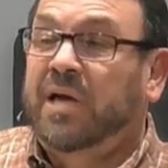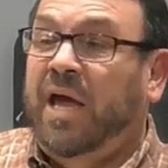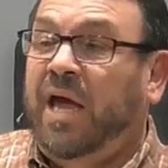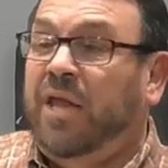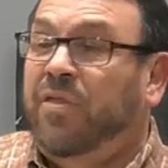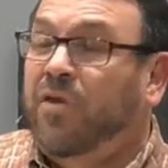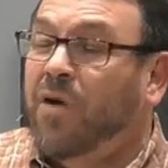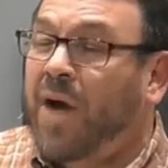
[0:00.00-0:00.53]

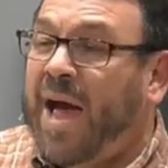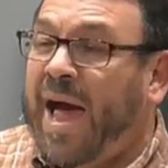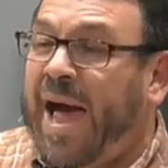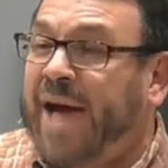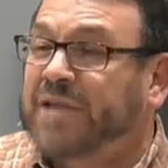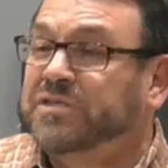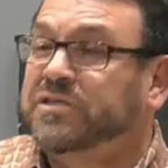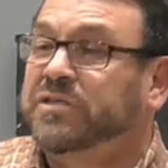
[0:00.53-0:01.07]
and their
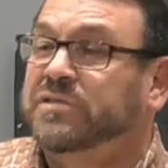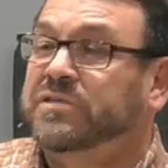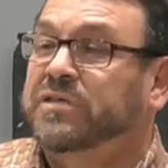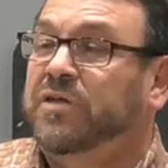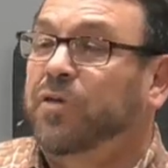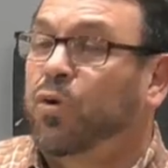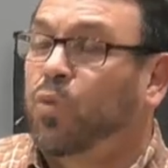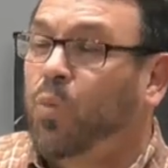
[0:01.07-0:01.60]
actions
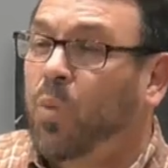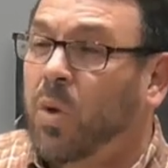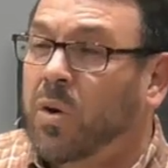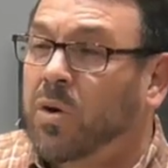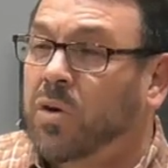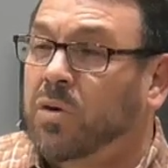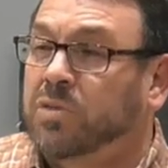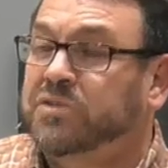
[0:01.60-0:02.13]
and their
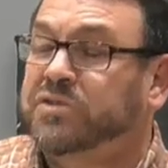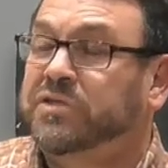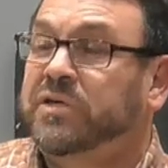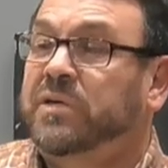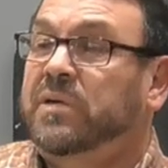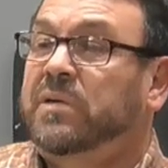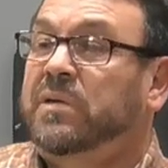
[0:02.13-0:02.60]
words,